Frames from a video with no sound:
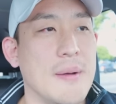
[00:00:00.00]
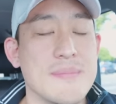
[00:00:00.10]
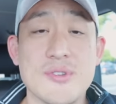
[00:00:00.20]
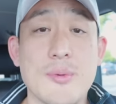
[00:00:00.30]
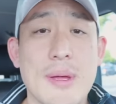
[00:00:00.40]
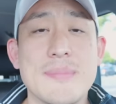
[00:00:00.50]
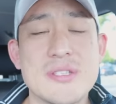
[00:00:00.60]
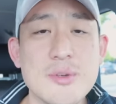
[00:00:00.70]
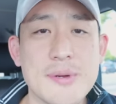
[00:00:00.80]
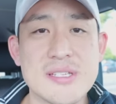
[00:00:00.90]
So I'm
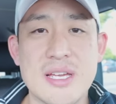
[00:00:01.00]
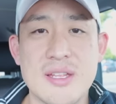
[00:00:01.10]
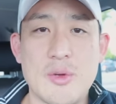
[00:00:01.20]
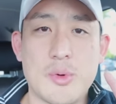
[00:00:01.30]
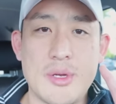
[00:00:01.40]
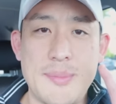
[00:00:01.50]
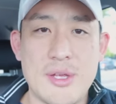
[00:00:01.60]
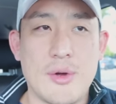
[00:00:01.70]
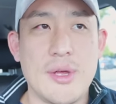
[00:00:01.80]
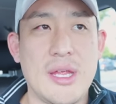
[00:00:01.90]
super excited that we're going to be
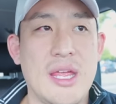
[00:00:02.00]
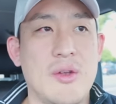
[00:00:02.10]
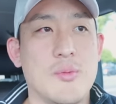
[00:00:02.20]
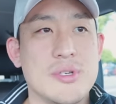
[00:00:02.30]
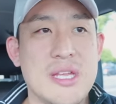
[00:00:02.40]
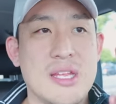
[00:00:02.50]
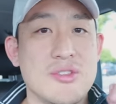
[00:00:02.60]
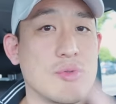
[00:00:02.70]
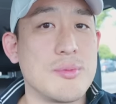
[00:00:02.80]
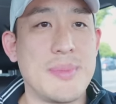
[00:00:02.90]
going, and we're
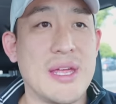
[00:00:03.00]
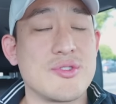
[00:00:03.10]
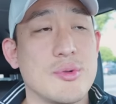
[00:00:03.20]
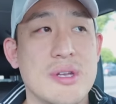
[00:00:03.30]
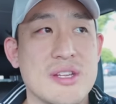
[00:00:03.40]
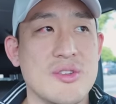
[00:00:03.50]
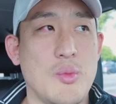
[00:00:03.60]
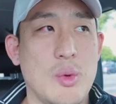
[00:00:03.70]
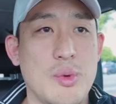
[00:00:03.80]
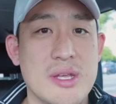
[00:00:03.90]
taking Jordan back. Jordan actually
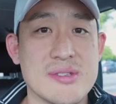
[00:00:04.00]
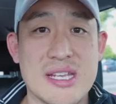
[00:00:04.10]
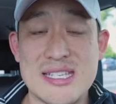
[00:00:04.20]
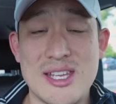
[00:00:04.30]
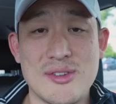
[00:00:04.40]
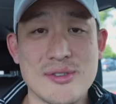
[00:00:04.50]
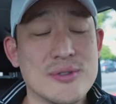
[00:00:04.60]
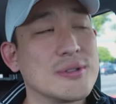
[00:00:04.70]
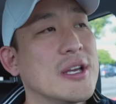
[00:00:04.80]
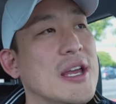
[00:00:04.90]
went when he was like 10 years
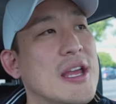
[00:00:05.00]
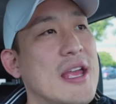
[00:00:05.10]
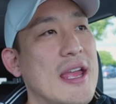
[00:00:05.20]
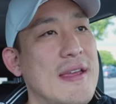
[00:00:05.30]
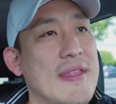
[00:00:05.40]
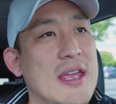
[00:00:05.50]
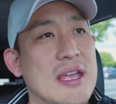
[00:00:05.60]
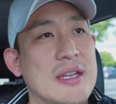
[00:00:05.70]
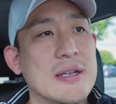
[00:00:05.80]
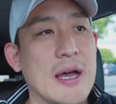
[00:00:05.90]
old, and
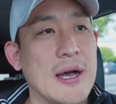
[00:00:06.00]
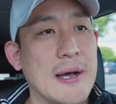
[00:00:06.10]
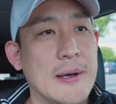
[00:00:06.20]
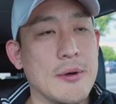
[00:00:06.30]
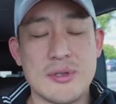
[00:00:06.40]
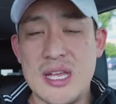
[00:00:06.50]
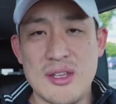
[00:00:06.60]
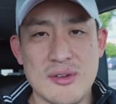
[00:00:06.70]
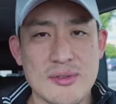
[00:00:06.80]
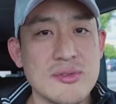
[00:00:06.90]
then
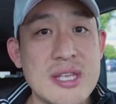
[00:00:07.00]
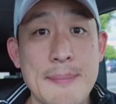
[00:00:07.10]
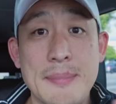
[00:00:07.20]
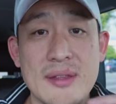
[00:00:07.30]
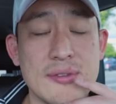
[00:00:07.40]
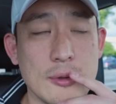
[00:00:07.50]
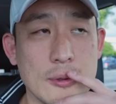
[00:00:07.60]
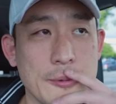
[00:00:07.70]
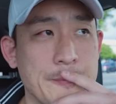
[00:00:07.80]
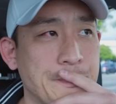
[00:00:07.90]
10 months
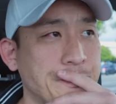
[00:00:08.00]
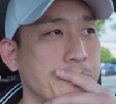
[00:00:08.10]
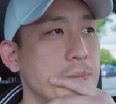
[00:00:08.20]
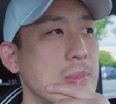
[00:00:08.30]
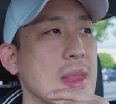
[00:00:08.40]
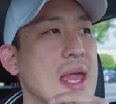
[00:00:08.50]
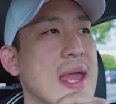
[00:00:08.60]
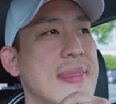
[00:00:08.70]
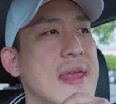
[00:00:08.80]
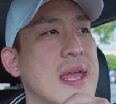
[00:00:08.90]
old,
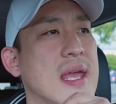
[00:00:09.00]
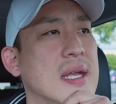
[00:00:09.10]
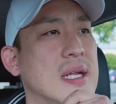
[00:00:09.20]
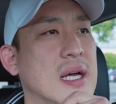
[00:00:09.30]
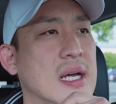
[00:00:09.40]
and then